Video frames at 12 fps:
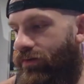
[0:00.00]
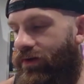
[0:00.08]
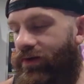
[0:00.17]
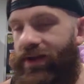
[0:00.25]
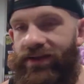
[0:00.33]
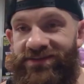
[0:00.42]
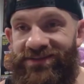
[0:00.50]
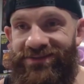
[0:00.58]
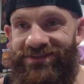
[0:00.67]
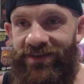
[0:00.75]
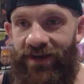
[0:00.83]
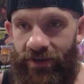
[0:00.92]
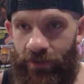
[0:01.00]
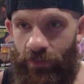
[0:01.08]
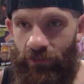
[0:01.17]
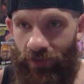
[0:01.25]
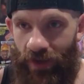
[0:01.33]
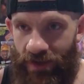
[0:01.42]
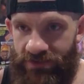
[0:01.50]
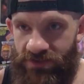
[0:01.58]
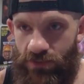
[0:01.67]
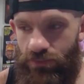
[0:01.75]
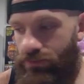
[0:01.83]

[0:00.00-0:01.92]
against Deonna Purrazzo.